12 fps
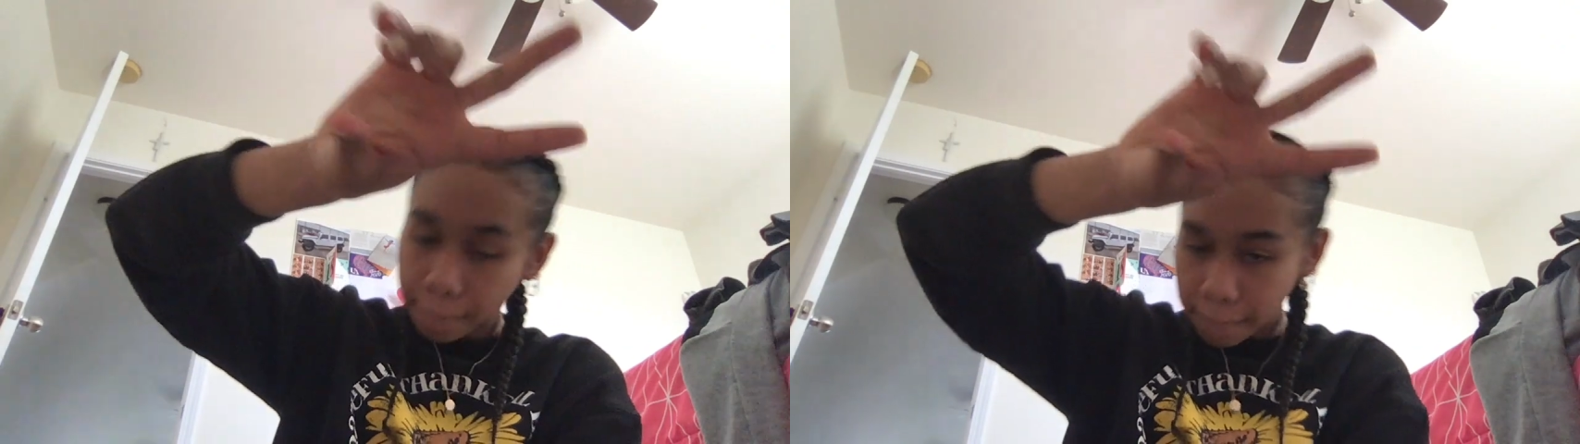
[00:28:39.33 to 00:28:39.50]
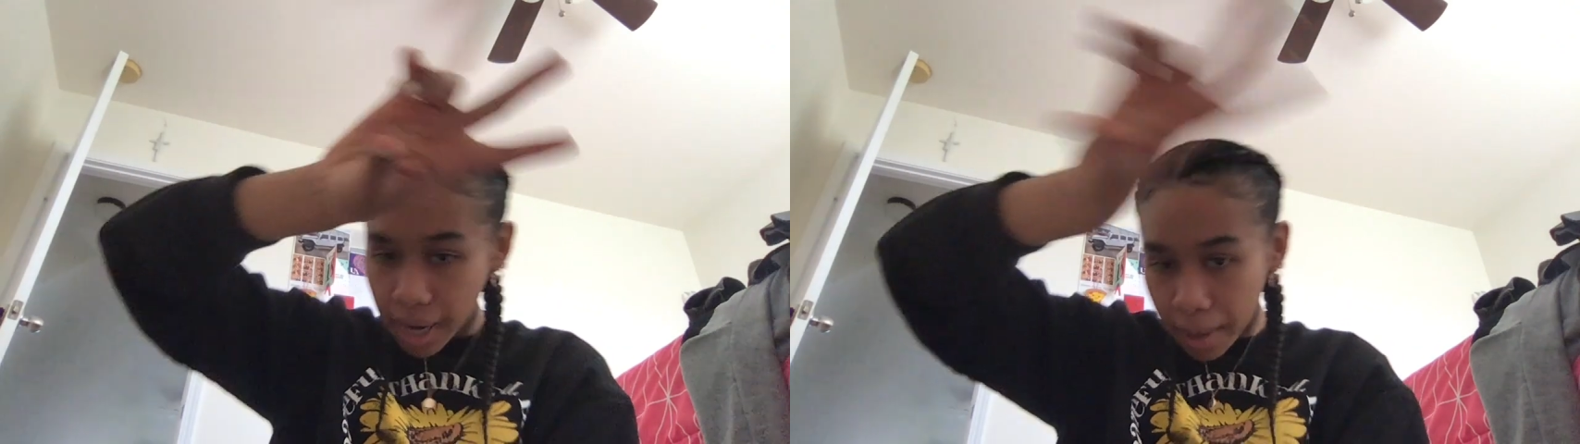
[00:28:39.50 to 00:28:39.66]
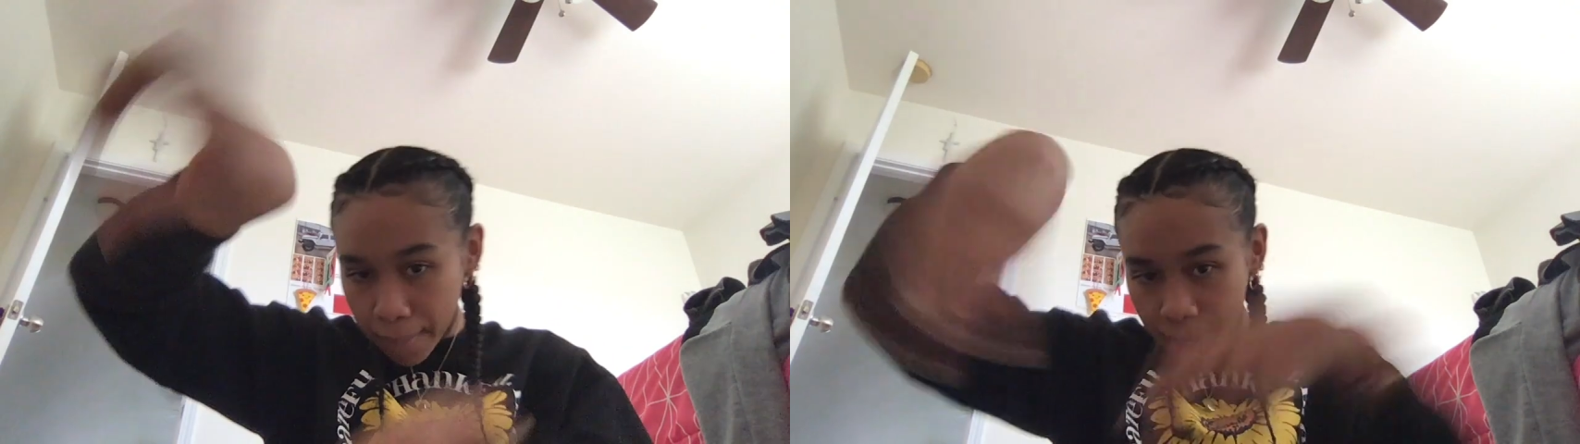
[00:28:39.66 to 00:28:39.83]

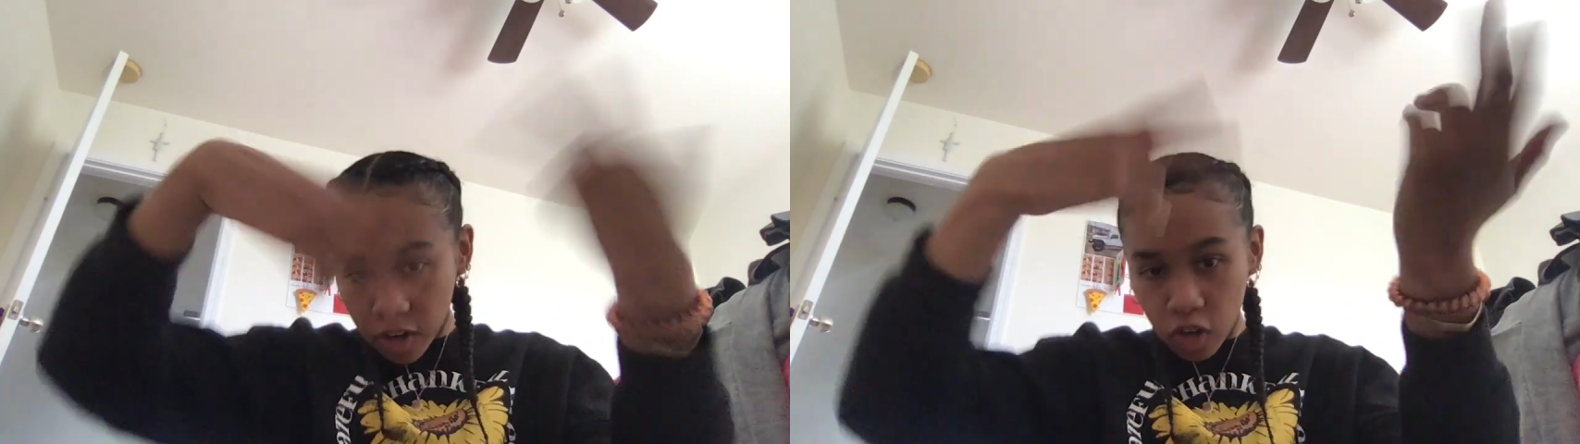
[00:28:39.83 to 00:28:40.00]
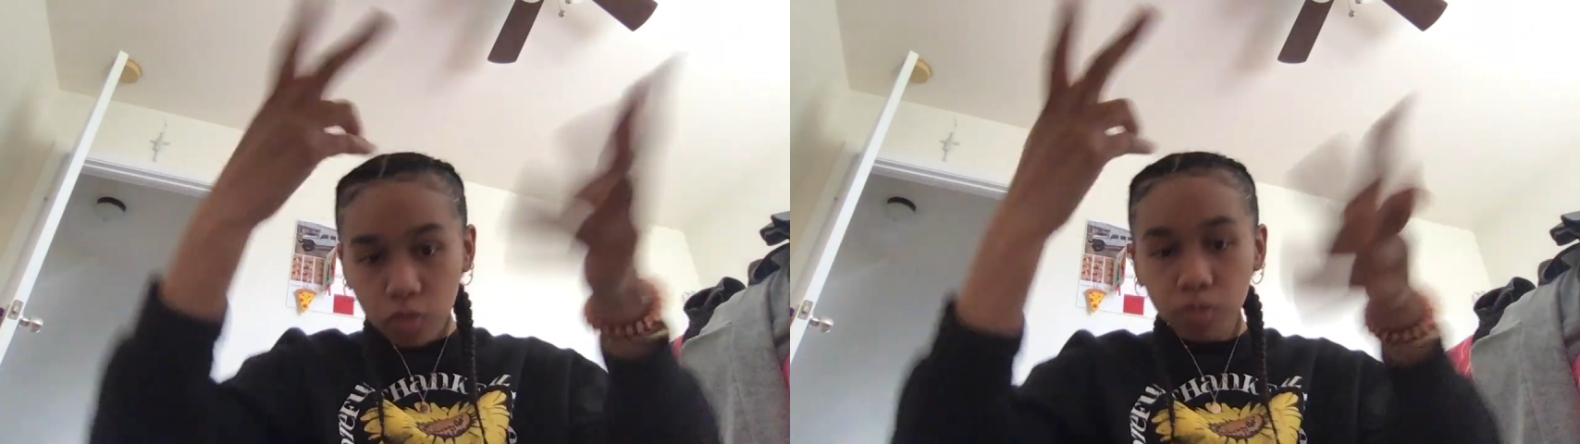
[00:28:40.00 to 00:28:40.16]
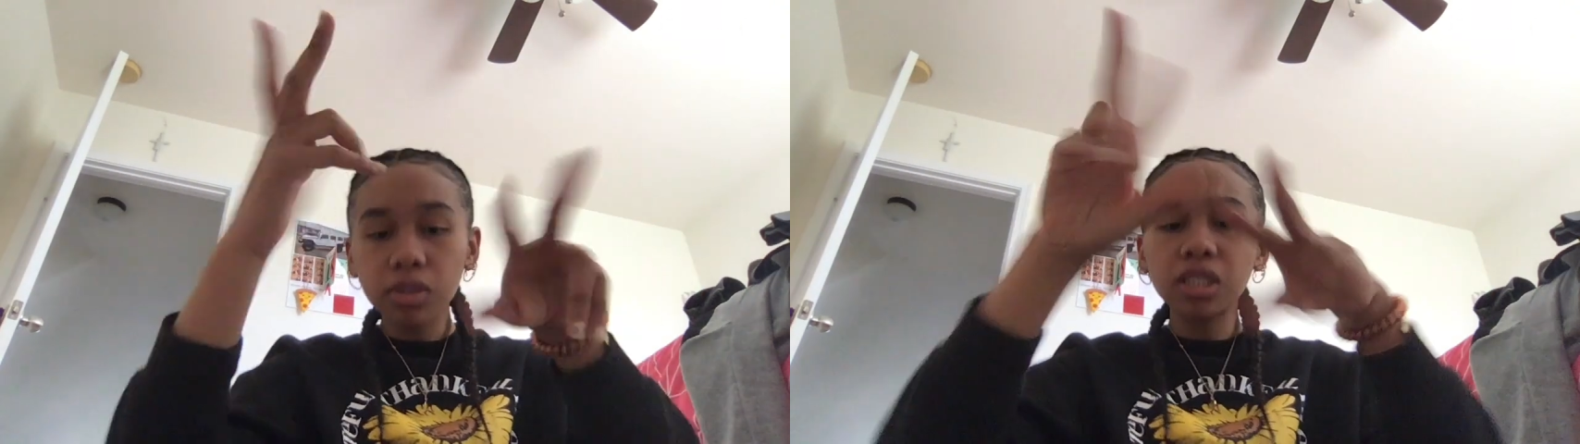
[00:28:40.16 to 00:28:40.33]
Bye my
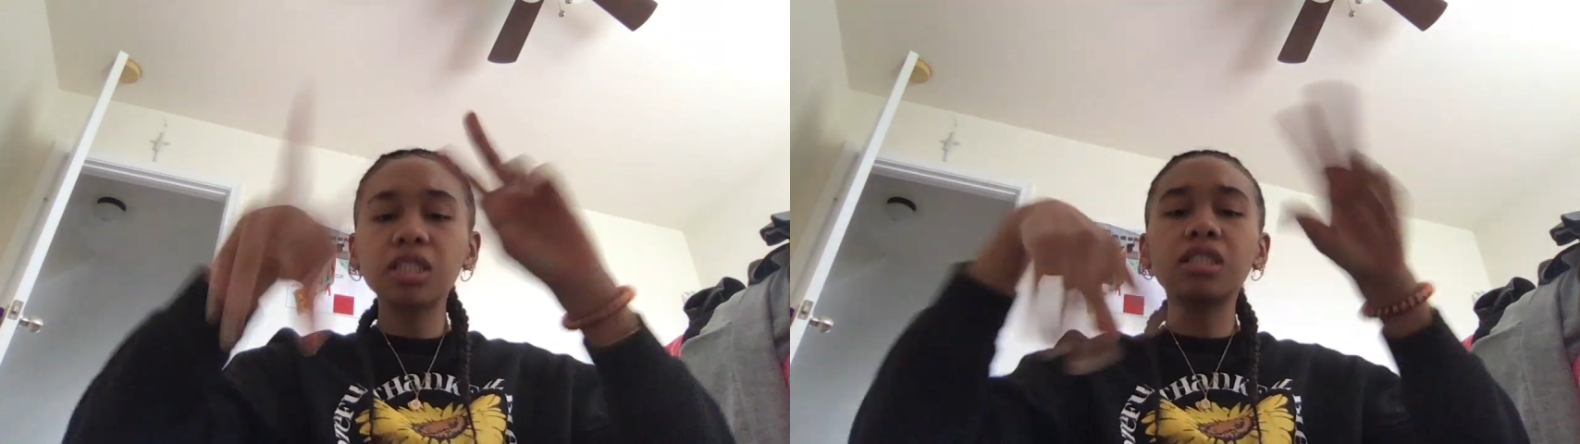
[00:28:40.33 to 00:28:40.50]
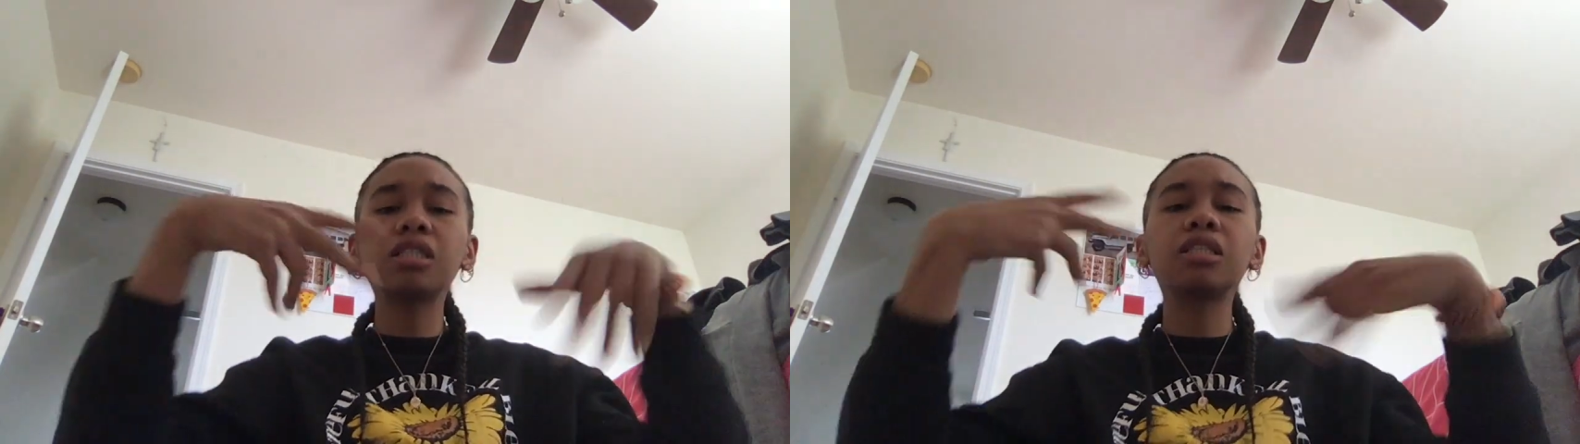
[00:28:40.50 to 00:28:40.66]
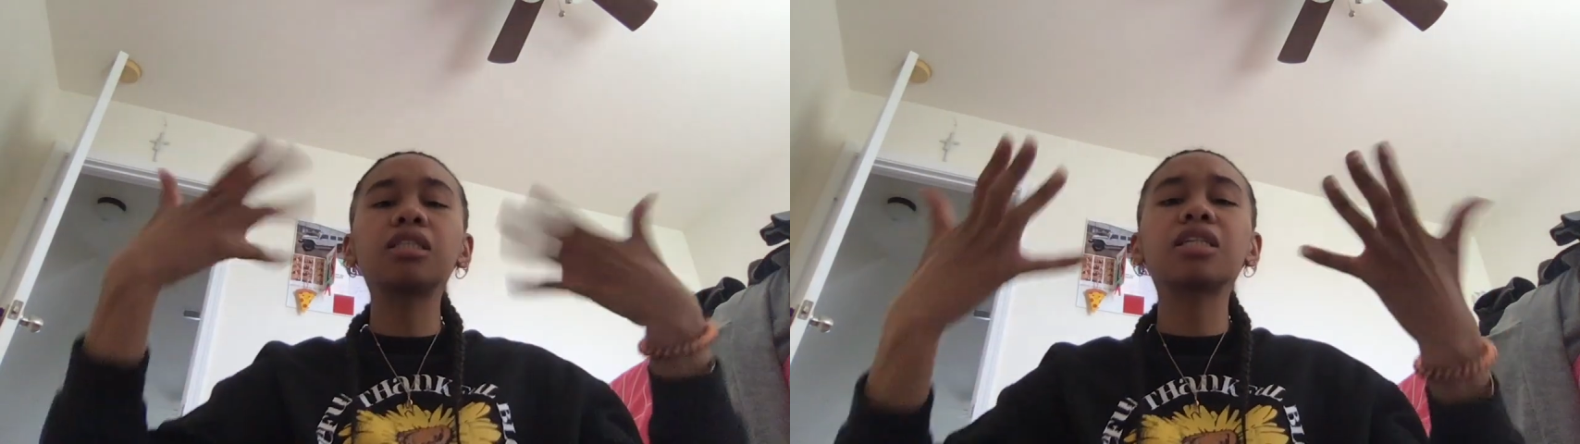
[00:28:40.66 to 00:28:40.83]

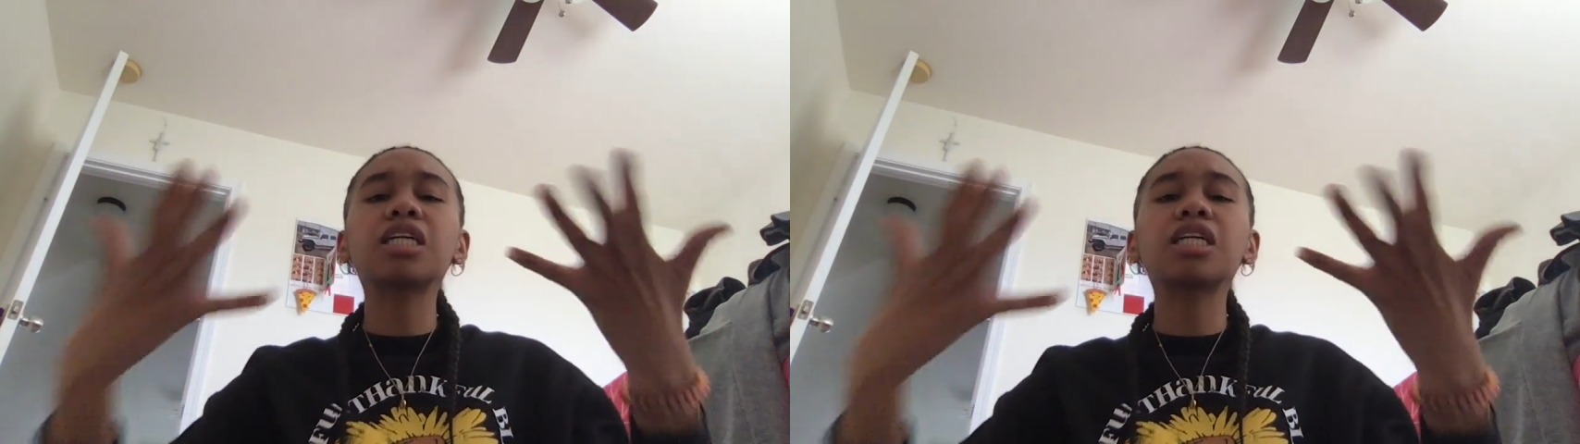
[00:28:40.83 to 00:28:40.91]
homies.